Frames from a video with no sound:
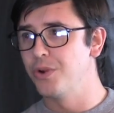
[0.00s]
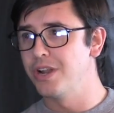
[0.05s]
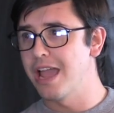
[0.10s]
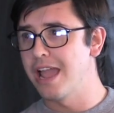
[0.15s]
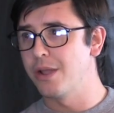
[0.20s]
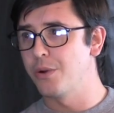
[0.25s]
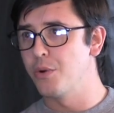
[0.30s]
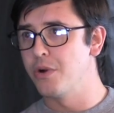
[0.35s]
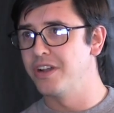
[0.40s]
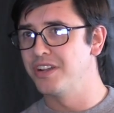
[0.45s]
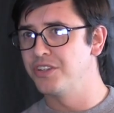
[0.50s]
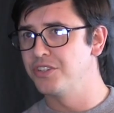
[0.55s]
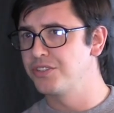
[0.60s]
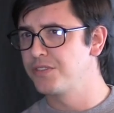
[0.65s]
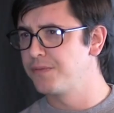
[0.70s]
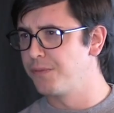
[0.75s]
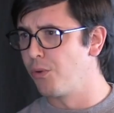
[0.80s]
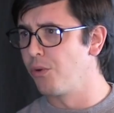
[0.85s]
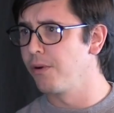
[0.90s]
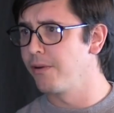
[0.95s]
when I
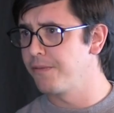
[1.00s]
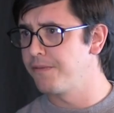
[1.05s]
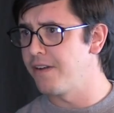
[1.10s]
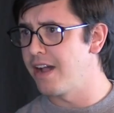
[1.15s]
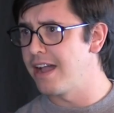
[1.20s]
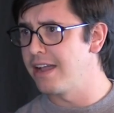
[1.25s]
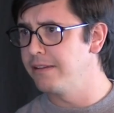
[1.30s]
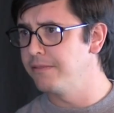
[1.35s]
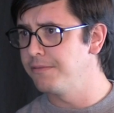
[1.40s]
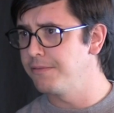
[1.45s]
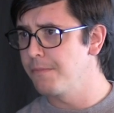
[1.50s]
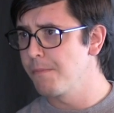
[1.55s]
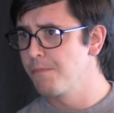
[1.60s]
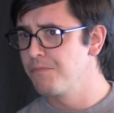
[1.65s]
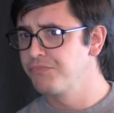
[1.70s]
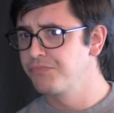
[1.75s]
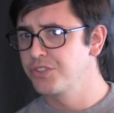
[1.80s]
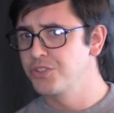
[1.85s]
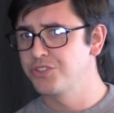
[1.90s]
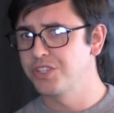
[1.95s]
was four or five.
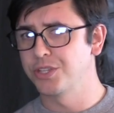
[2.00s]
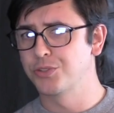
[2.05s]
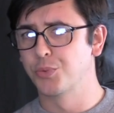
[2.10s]
So